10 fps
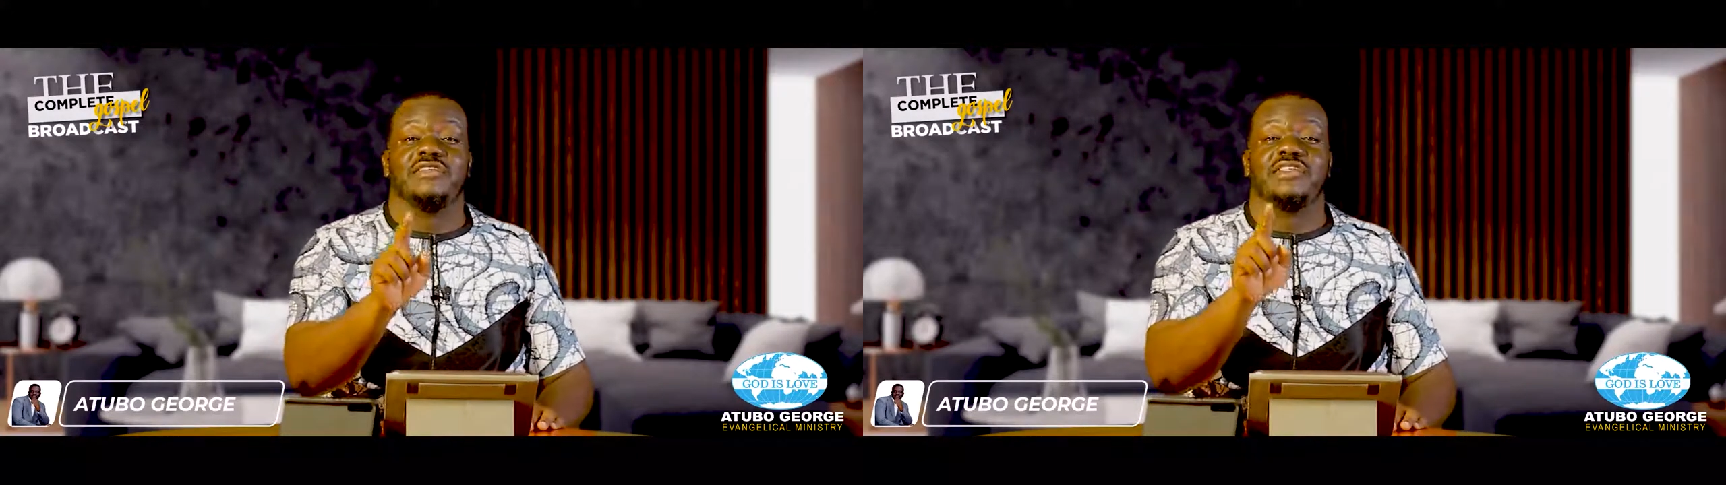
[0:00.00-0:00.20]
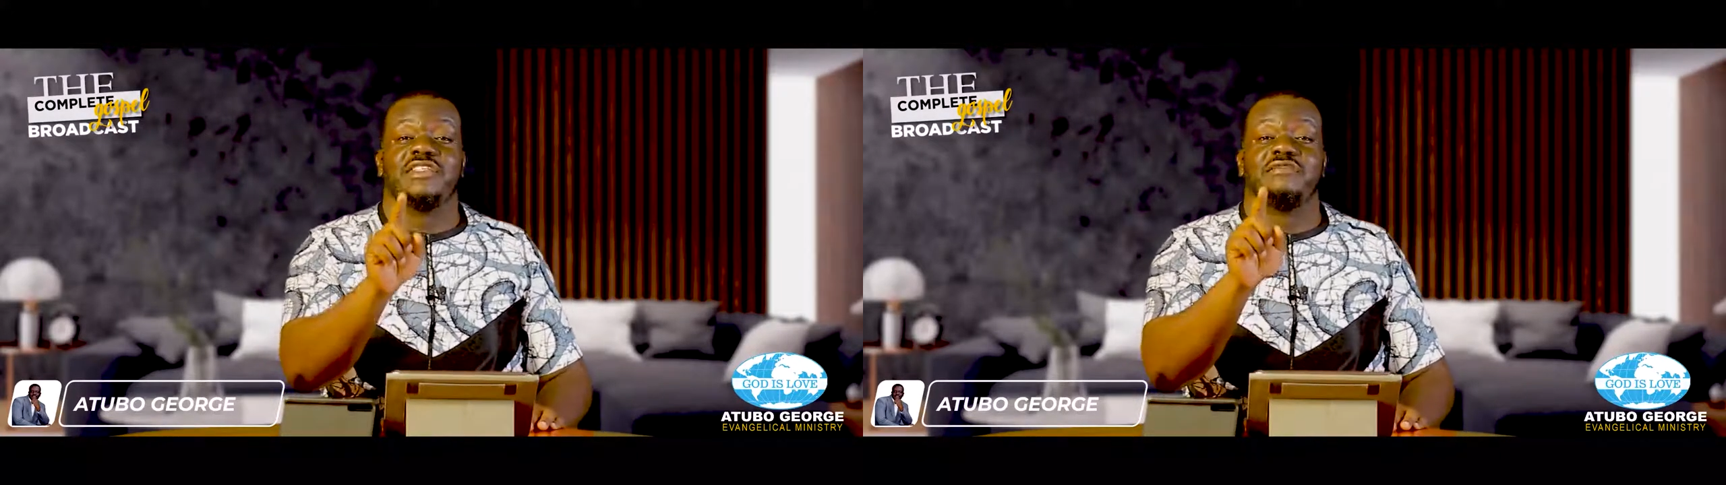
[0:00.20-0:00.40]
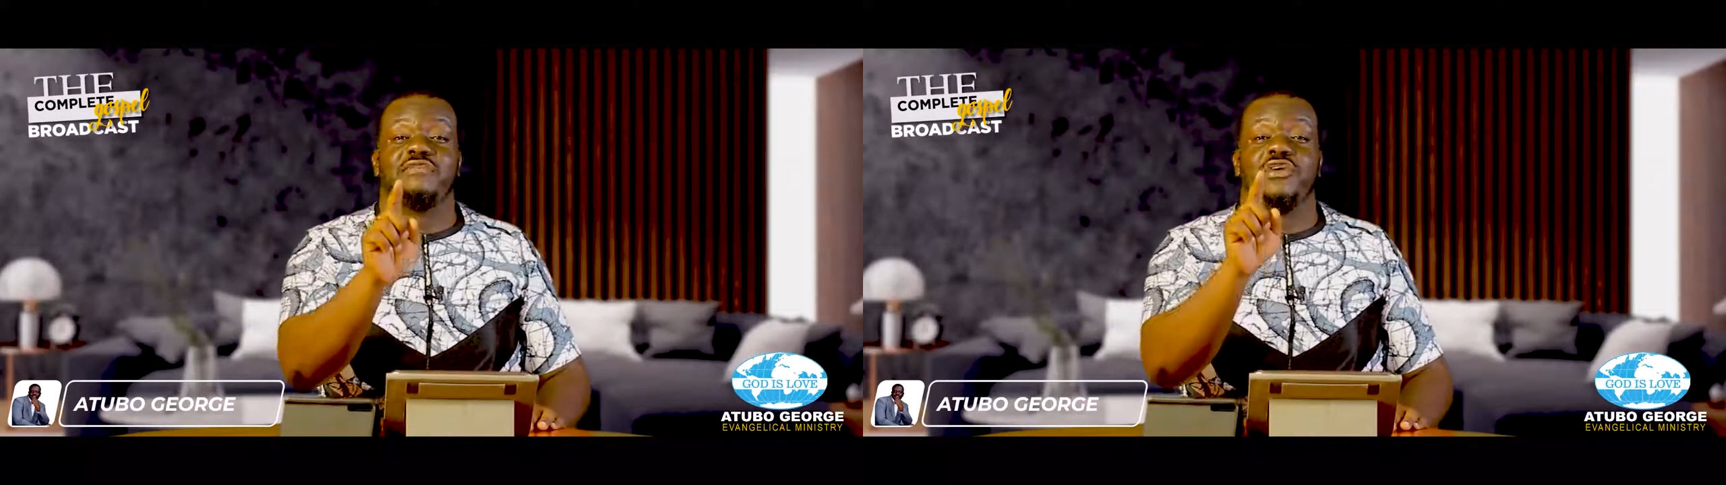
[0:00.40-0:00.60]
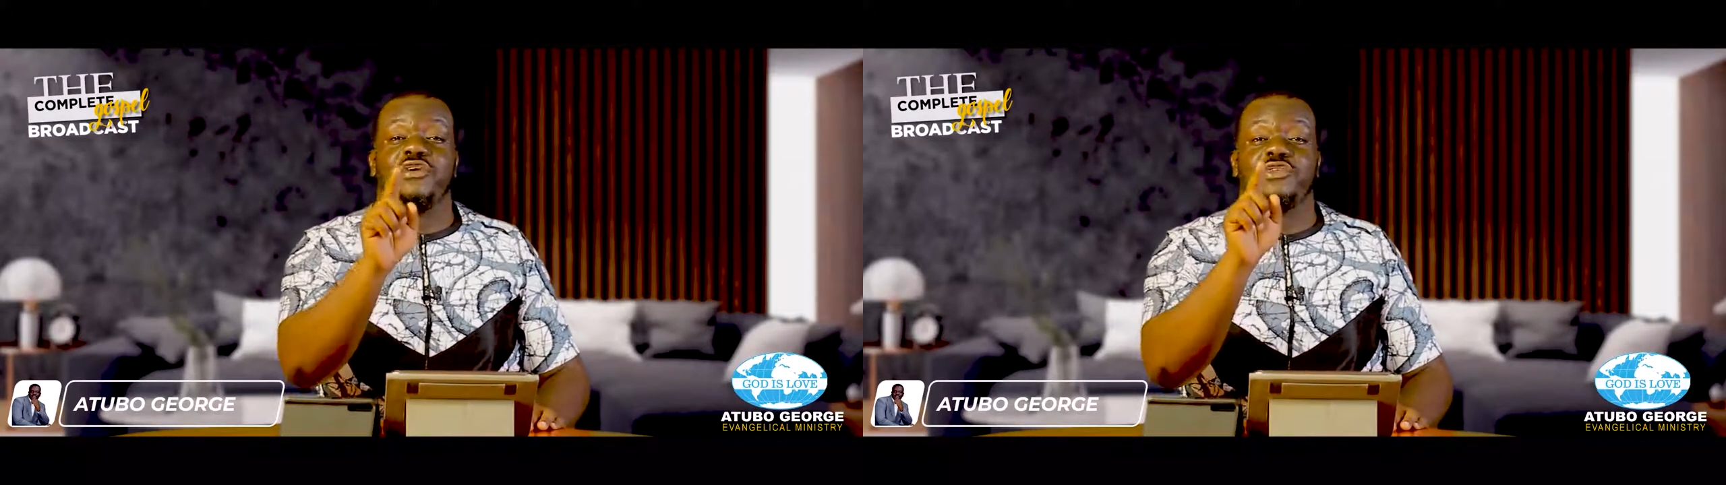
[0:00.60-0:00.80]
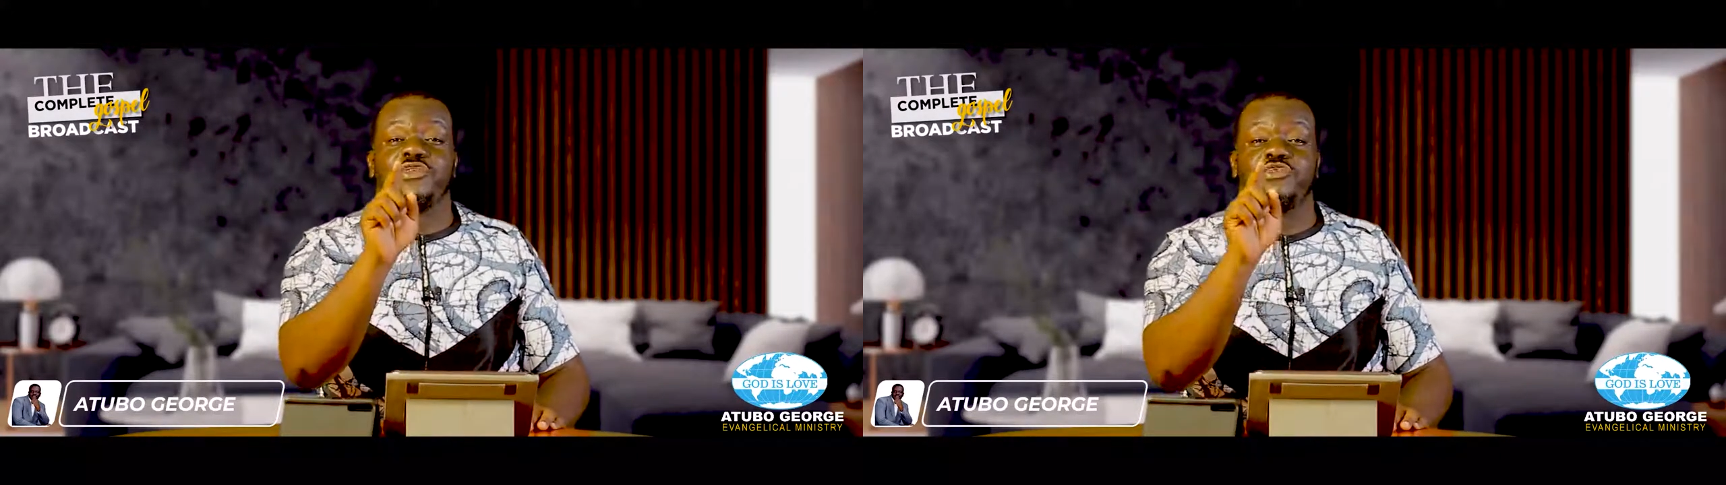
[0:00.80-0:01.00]
receive
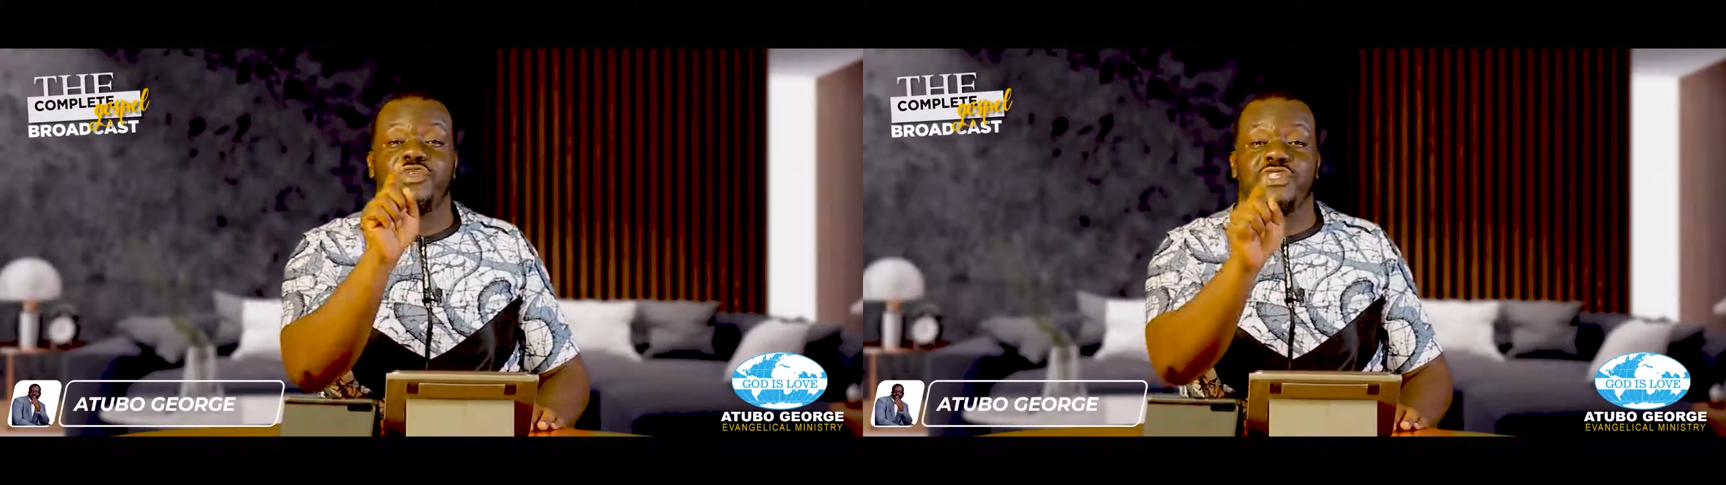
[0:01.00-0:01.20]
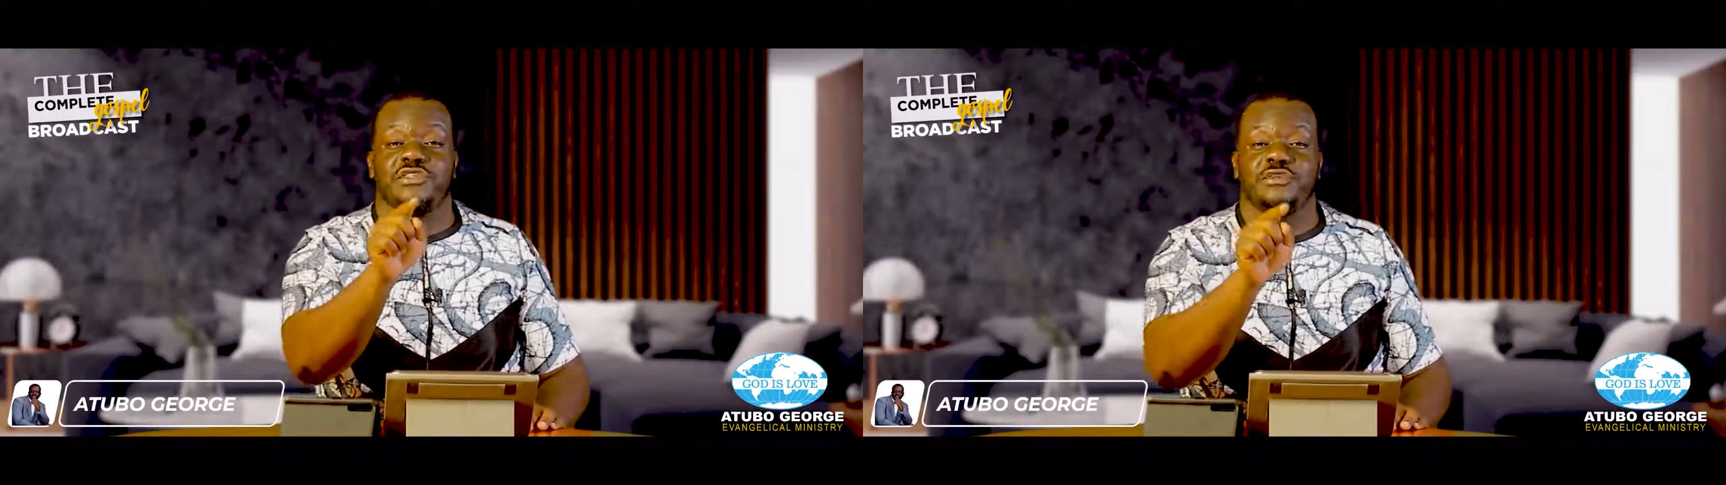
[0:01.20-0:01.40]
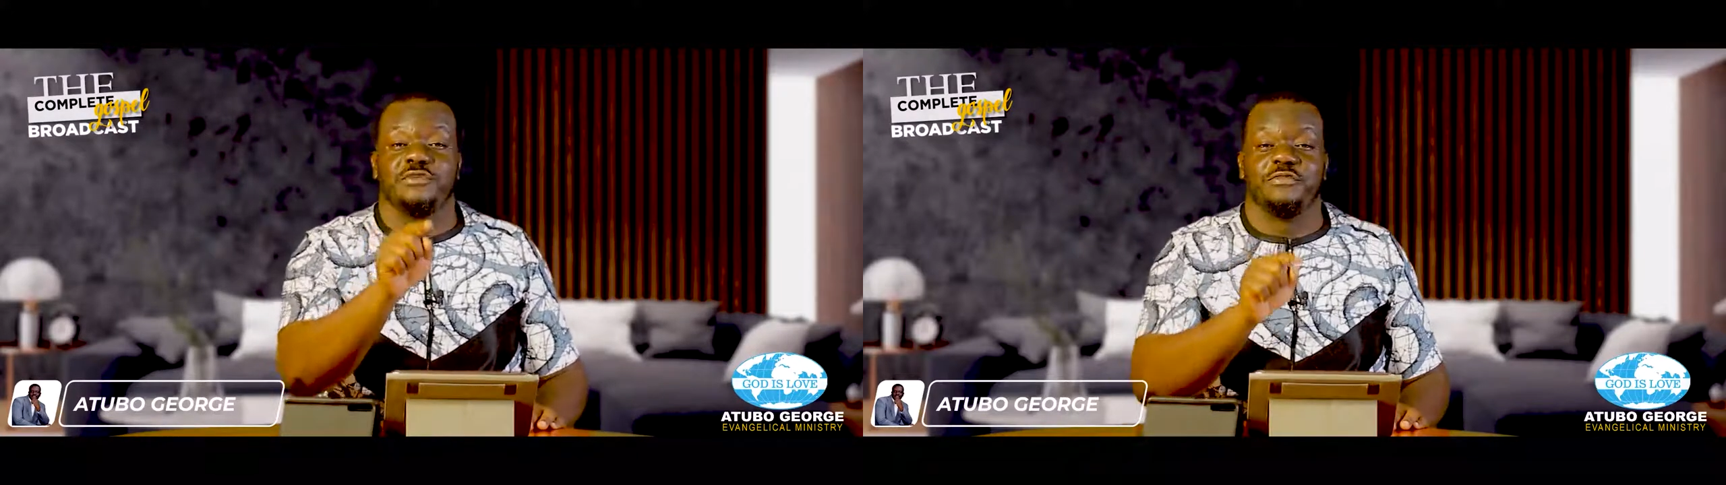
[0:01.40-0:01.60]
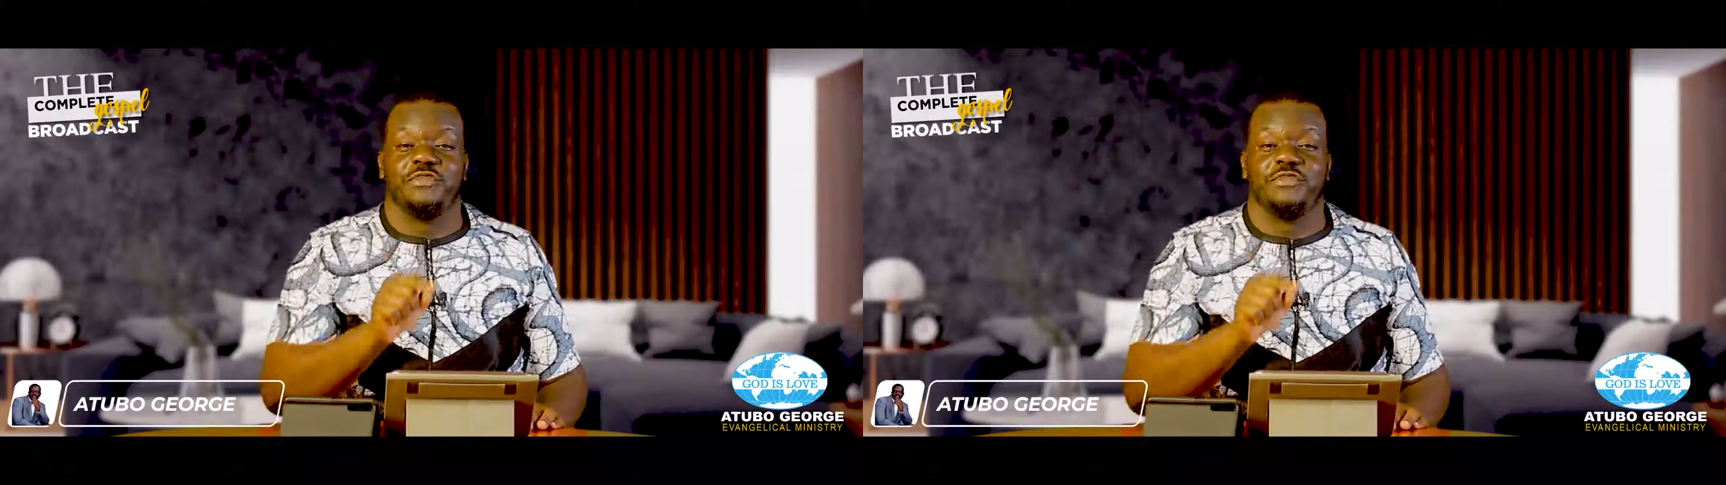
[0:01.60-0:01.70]
God's wisdom.